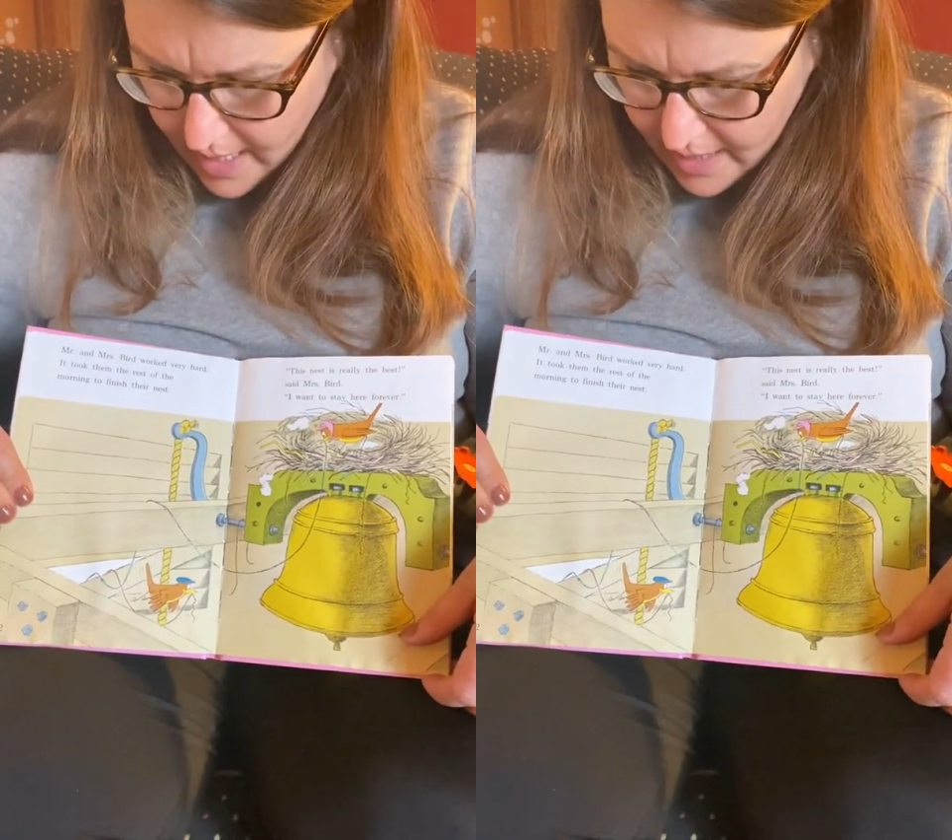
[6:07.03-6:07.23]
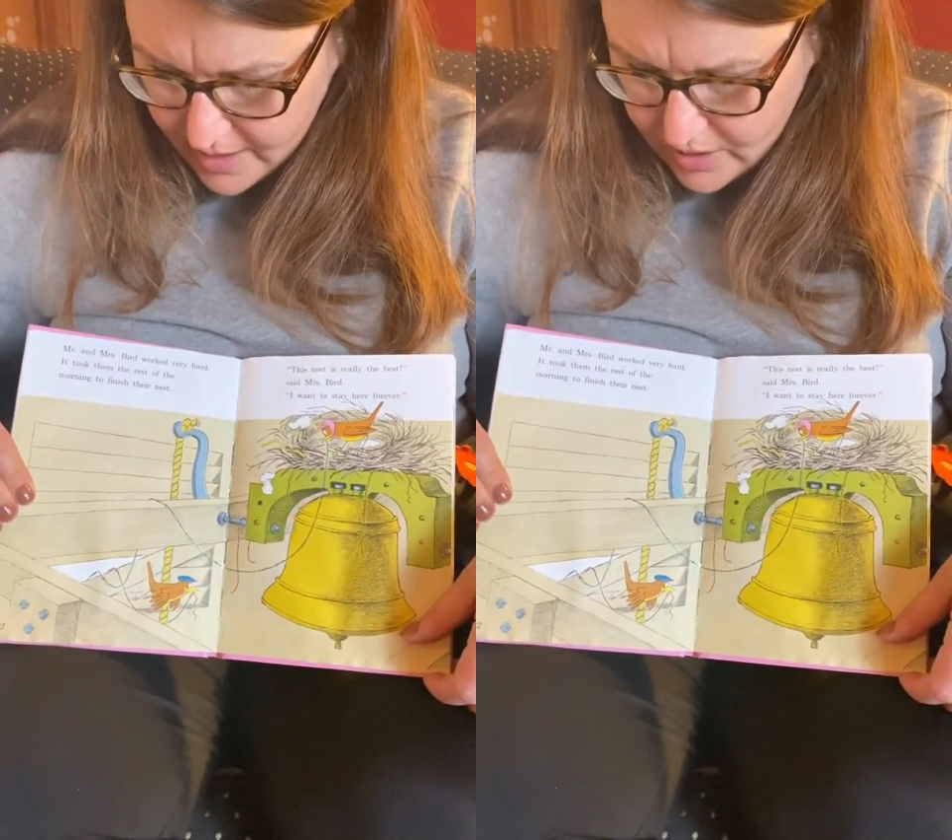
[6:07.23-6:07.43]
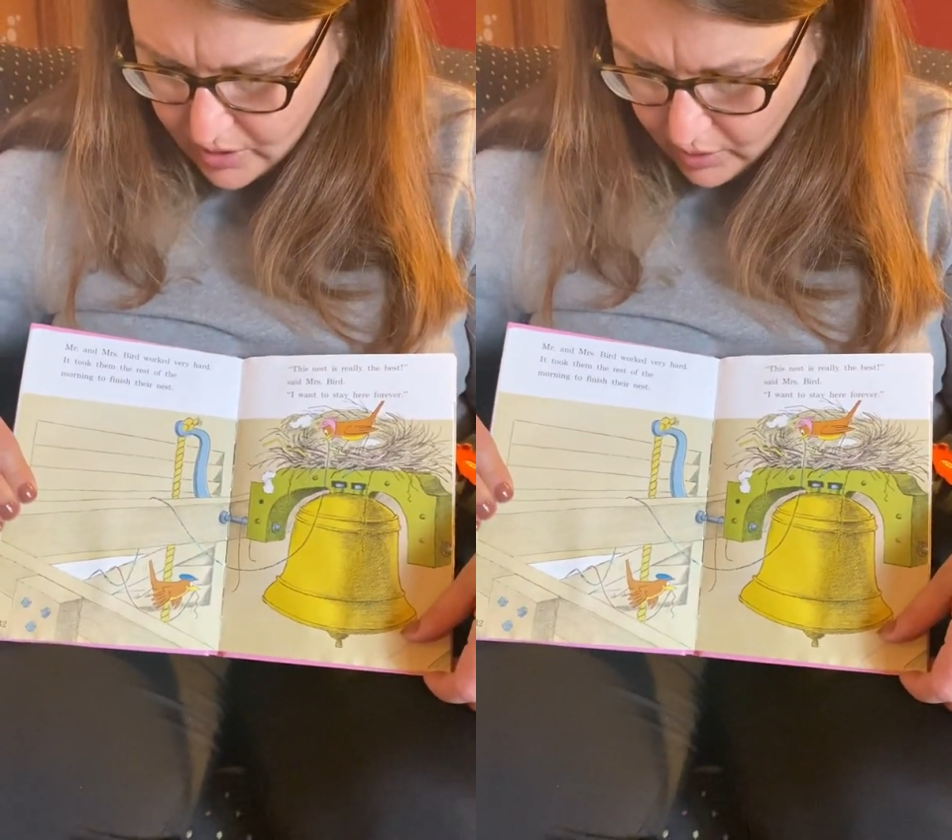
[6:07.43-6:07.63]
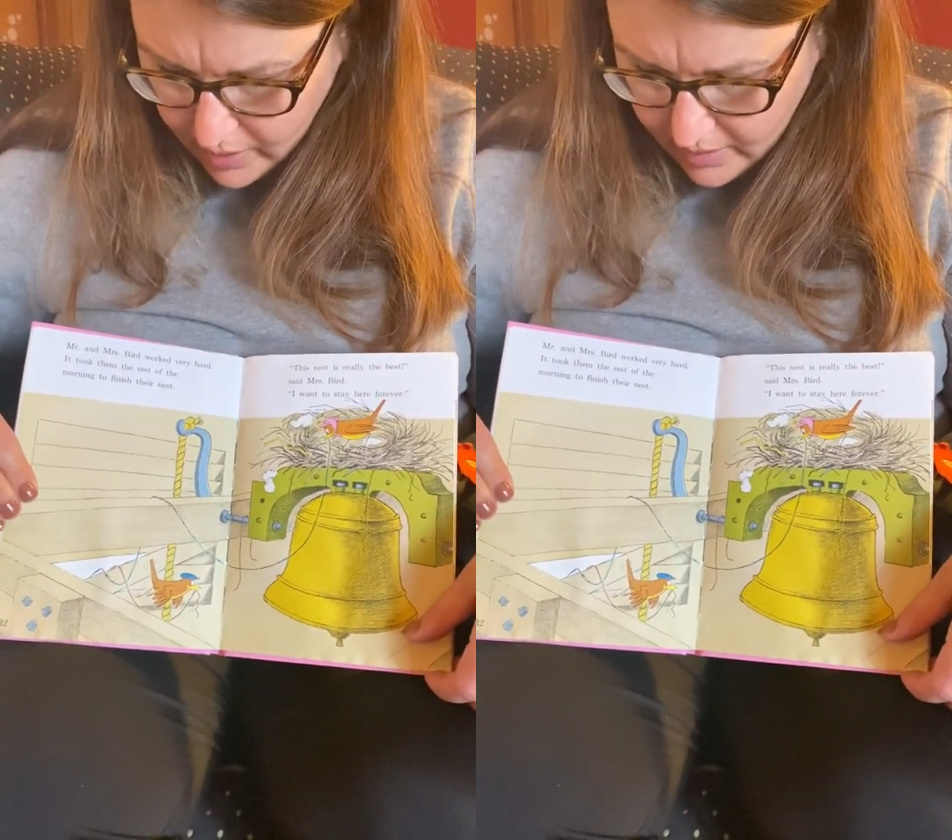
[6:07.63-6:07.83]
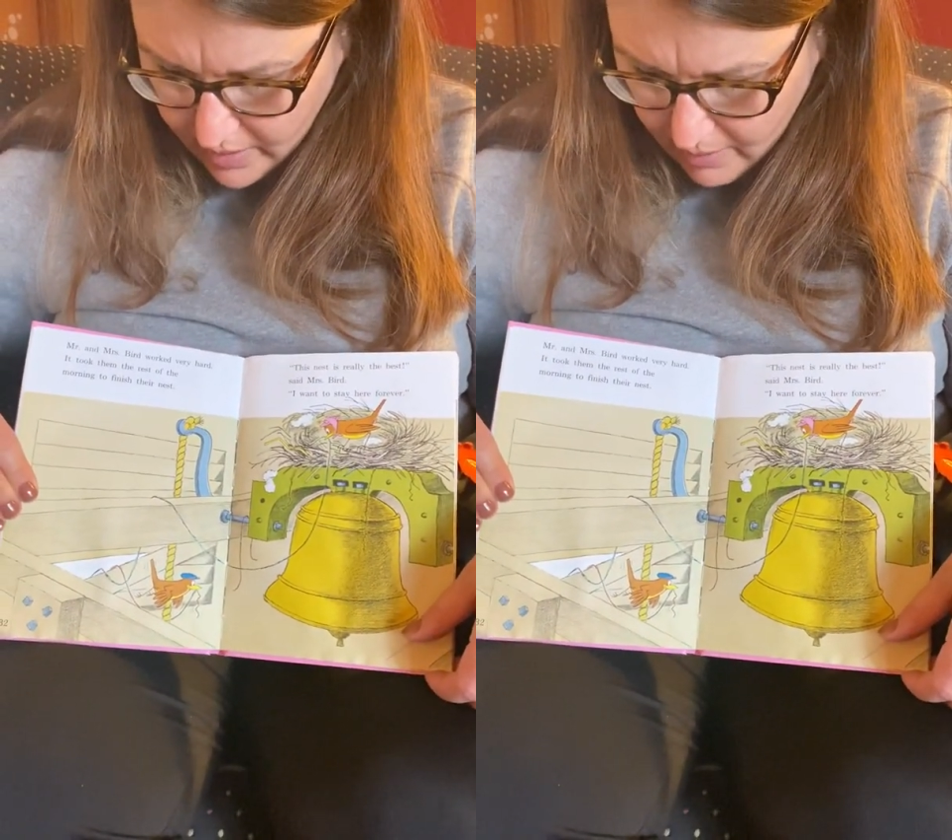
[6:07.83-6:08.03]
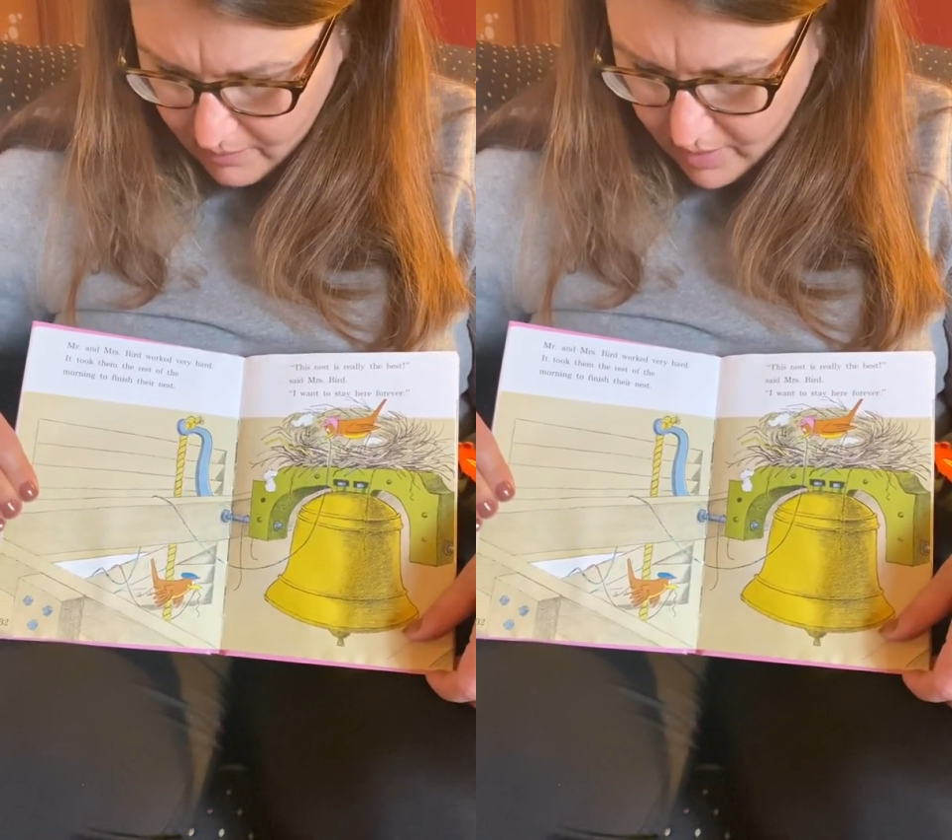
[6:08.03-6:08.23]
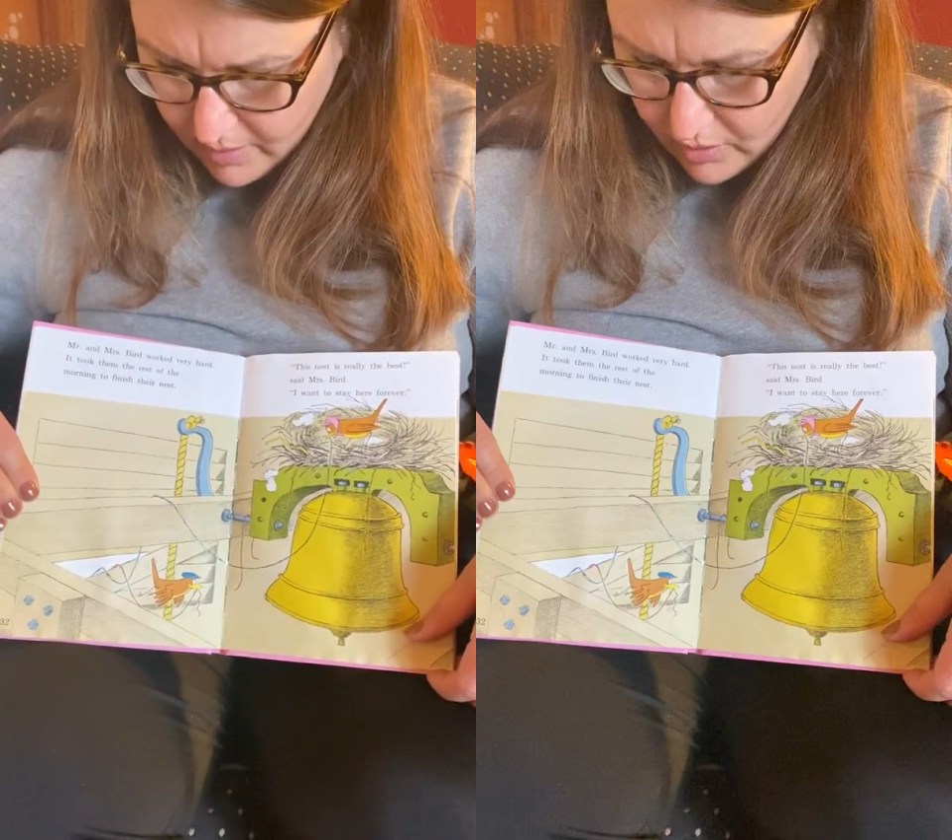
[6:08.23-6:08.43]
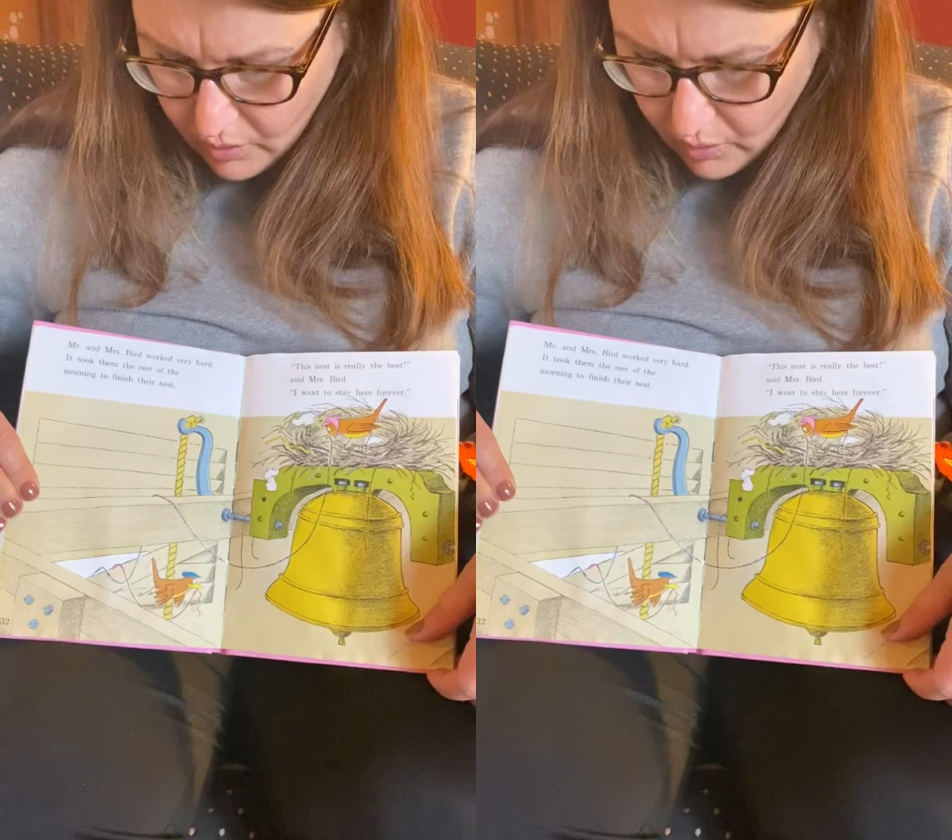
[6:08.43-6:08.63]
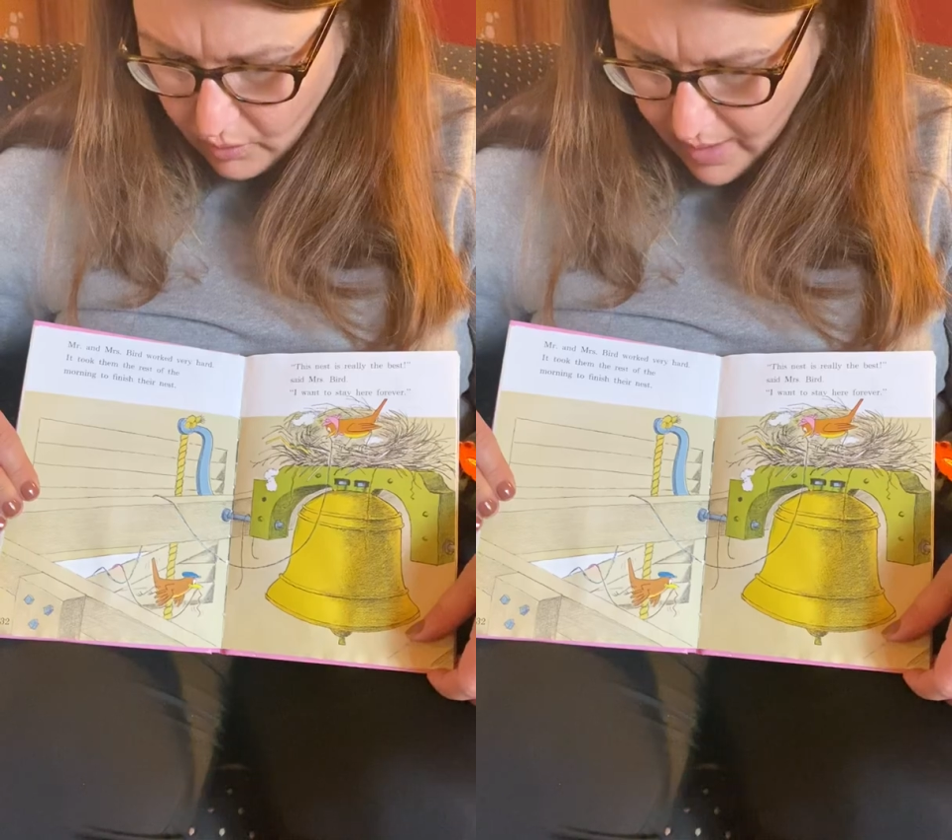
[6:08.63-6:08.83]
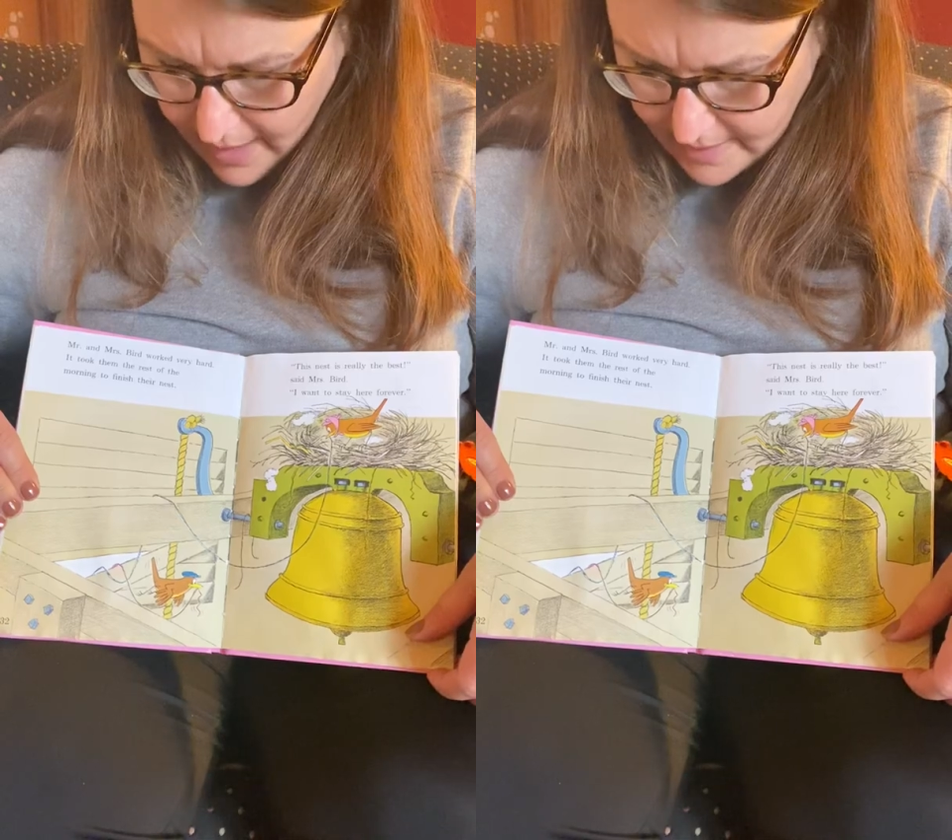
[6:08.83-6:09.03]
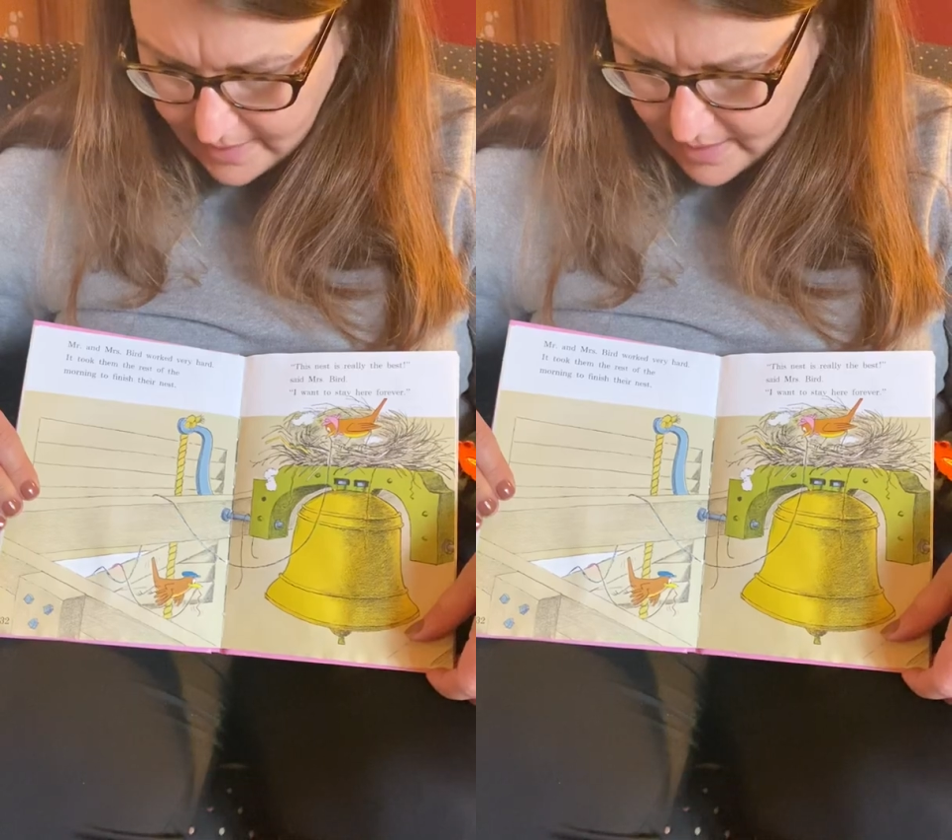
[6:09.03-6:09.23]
It took them the rest